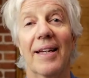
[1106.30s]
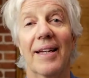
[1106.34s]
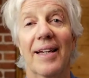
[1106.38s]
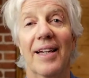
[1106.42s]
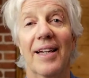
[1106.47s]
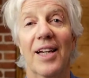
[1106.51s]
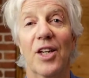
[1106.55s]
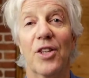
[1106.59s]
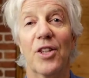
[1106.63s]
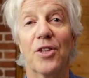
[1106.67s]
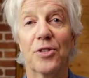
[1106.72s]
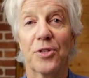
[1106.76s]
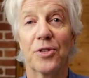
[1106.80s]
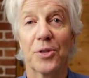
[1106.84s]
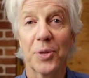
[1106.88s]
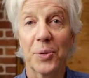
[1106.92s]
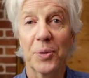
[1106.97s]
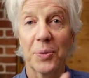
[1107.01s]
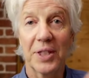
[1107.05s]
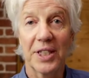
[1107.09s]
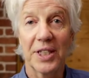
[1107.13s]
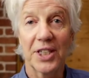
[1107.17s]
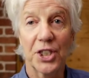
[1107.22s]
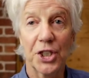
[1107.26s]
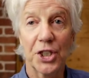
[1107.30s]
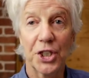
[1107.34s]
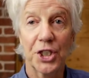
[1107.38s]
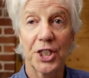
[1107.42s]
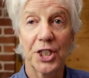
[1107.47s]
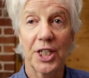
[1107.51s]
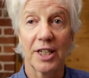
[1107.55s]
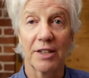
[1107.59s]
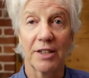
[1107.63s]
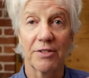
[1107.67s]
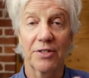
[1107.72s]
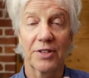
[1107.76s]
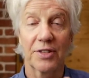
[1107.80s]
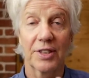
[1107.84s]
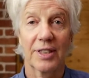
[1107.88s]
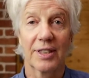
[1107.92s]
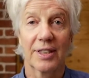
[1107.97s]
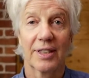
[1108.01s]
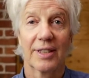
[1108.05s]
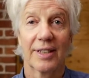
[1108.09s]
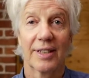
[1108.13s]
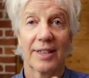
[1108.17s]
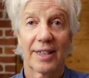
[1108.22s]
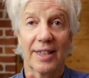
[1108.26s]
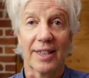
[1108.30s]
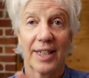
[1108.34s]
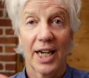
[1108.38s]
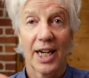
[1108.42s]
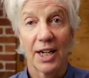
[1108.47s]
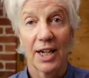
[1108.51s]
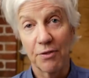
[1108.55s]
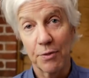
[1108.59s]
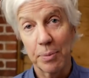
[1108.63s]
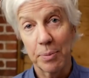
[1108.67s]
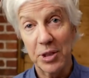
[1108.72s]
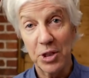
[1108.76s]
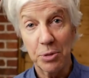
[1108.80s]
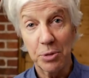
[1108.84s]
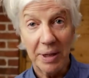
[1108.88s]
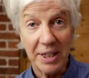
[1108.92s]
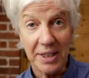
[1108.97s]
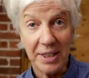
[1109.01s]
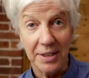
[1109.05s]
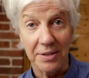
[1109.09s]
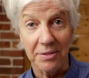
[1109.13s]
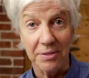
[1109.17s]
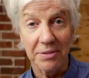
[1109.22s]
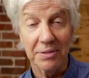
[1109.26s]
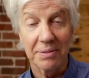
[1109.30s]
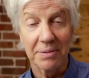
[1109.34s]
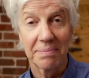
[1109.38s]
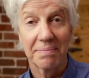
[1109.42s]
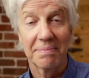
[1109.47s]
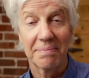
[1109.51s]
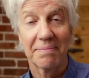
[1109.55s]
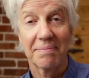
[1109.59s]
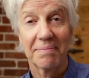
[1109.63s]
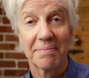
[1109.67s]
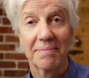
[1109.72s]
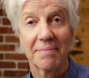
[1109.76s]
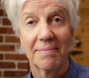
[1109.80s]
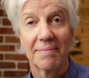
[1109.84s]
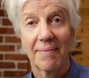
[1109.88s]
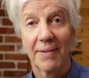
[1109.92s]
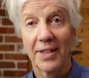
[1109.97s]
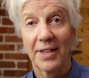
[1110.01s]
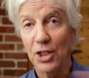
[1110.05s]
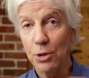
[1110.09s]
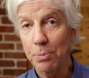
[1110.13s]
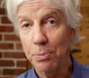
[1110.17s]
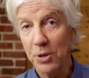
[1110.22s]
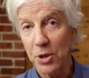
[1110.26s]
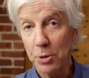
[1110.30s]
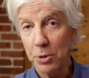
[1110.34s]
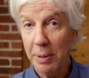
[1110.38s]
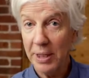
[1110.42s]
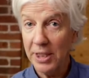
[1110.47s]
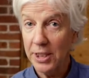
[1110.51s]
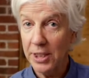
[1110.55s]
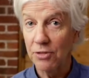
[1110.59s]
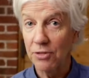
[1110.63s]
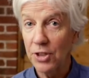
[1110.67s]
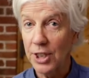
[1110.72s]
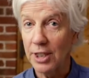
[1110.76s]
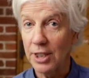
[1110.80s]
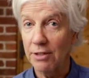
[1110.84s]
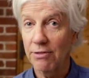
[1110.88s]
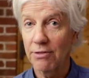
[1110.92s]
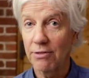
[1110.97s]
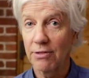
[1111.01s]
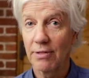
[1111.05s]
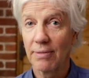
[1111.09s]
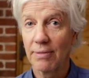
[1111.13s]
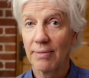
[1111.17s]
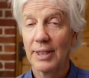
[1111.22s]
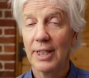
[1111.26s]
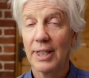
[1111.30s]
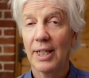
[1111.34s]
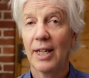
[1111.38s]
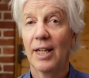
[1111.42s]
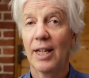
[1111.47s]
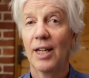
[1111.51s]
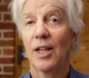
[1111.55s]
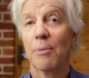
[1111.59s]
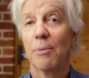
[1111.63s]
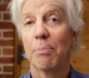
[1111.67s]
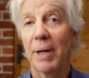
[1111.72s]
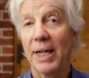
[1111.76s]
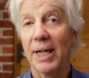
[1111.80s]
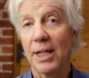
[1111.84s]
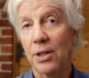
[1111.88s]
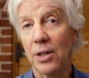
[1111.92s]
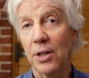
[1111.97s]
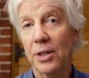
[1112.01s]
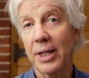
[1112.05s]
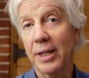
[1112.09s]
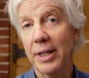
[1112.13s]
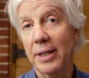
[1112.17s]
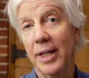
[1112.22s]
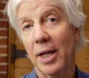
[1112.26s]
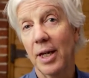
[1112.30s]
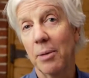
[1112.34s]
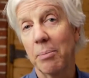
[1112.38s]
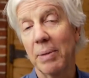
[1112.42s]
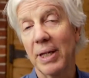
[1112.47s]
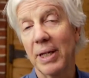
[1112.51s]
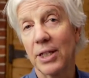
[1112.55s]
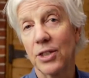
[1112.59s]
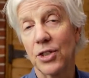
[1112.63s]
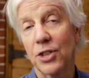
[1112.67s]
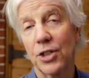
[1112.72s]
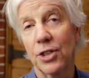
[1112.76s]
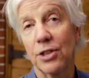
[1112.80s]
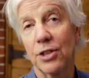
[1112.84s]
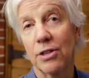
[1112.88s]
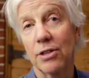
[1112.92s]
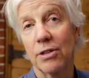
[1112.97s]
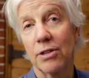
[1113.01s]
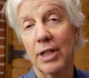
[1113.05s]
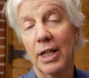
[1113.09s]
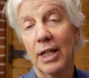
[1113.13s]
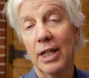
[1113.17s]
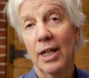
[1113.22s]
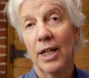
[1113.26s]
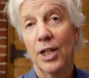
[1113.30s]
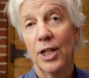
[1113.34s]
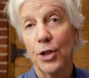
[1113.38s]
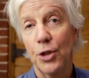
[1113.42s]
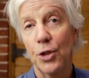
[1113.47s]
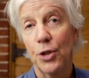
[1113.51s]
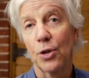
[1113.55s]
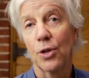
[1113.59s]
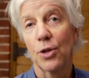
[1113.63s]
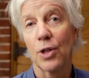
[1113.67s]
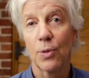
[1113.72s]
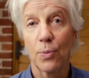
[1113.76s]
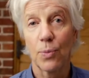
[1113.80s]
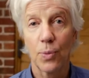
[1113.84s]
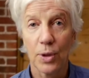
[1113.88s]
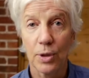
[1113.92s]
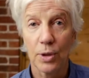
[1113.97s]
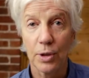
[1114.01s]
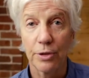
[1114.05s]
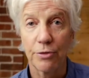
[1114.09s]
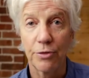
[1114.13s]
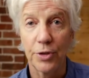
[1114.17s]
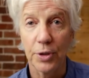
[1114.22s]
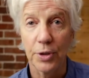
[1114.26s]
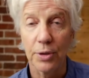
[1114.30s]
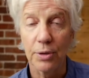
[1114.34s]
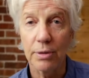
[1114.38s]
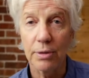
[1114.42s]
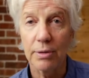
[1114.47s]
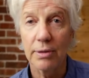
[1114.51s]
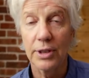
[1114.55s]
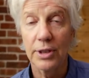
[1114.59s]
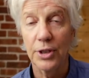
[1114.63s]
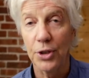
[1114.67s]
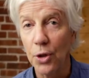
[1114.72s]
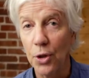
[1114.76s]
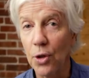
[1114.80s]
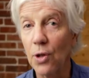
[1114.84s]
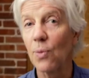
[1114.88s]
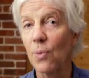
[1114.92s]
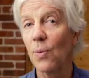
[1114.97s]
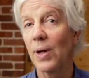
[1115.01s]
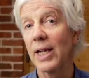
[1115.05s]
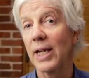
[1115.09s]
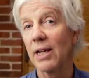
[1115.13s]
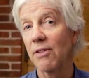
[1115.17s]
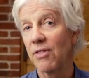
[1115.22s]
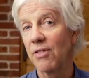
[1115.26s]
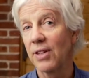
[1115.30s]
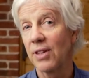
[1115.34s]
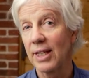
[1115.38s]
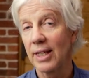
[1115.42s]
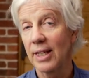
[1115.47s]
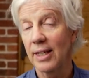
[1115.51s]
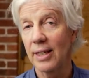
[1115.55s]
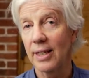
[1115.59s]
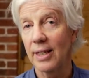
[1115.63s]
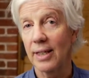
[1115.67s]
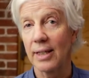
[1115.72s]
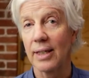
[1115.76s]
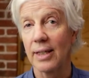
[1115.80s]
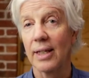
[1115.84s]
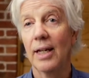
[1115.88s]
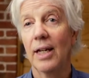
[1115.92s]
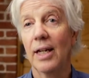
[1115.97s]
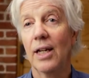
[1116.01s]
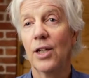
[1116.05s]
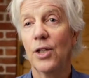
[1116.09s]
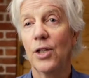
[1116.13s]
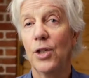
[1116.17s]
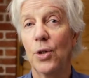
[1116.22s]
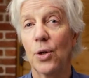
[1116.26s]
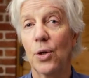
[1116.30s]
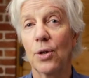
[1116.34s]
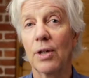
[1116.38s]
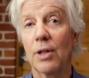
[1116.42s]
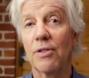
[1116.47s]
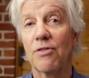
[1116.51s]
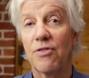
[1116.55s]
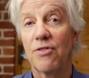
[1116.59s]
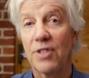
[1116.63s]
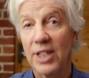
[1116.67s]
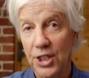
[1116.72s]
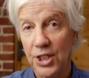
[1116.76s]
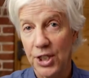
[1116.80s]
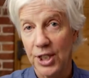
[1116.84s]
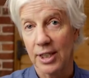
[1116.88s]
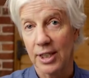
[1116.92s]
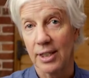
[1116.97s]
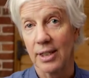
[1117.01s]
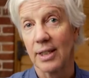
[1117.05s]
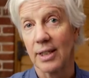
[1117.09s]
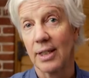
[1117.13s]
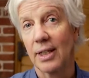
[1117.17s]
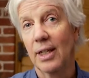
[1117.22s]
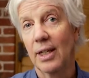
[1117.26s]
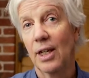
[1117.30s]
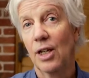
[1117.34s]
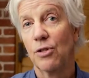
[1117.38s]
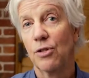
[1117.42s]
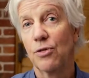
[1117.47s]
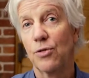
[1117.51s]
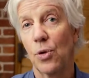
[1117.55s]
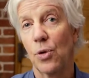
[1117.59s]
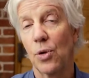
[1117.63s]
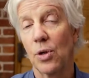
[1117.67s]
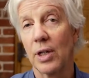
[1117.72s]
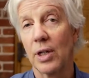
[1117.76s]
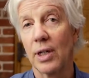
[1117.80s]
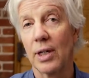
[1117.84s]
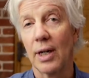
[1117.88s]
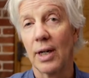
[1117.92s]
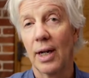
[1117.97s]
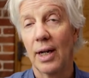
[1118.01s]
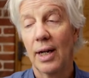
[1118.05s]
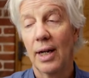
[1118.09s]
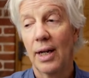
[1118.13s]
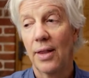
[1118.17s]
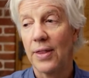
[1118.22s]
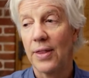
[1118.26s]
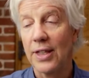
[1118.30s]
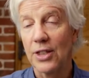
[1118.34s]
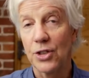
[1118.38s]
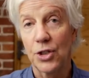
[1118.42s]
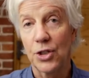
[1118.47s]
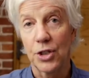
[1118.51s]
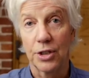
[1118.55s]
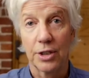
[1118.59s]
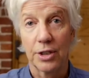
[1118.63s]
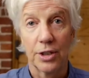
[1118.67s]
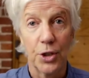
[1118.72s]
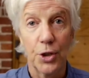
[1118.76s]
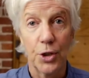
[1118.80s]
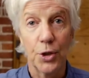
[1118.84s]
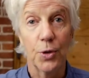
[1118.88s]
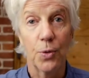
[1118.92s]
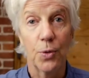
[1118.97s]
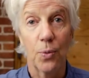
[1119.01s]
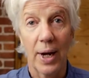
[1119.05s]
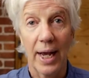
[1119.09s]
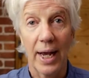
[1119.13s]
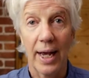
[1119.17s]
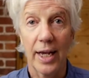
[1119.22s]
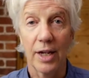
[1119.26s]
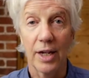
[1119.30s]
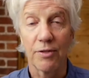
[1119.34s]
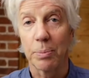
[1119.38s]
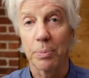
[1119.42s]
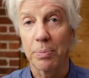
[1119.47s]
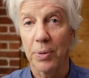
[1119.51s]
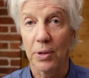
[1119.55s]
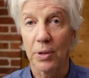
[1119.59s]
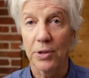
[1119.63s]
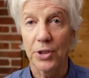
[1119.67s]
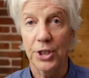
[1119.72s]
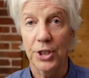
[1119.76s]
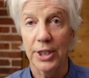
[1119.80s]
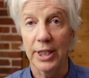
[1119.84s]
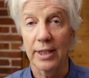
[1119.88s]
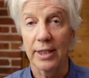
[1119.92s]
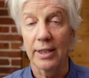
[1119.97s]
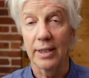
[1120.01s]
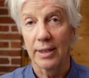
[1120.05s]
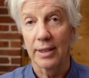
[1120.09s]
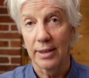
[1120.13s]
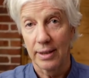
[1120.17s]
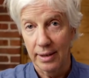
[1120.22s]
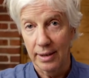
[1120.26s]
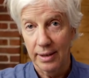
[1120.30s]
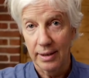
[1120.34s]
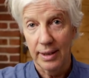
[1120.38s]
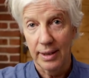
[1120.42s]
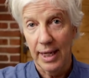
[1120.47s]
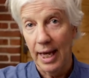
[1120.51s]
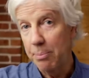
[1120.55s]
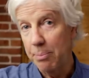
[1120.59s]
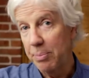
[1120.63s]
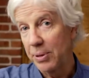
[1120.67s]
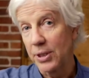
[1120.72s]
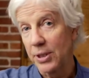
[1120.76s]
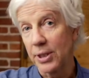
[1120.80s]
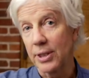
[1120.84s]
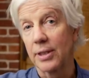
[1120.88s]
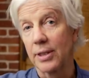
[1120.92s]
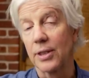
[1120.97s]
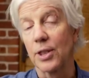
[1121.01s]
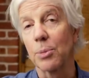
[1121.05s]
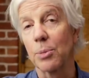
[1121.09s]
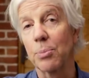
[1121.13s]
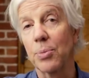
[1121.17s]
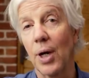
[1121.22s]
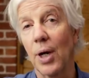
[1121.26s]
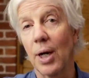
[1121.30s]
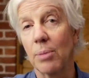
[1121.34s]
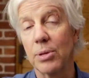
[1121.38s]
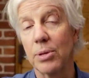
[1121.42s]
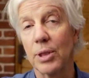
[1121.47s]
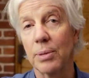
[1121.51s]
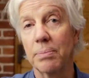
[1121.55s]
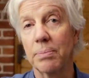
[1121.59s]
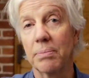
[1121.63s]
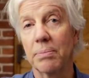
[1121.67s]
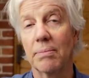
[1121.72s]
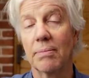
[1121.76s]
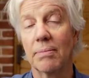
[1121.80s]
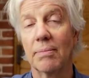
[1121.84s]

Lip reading: through this shift of perspective, this perspective shift. By hooking them into your worldview, your way of thinking, your vision for this new way of approaching a particular problem.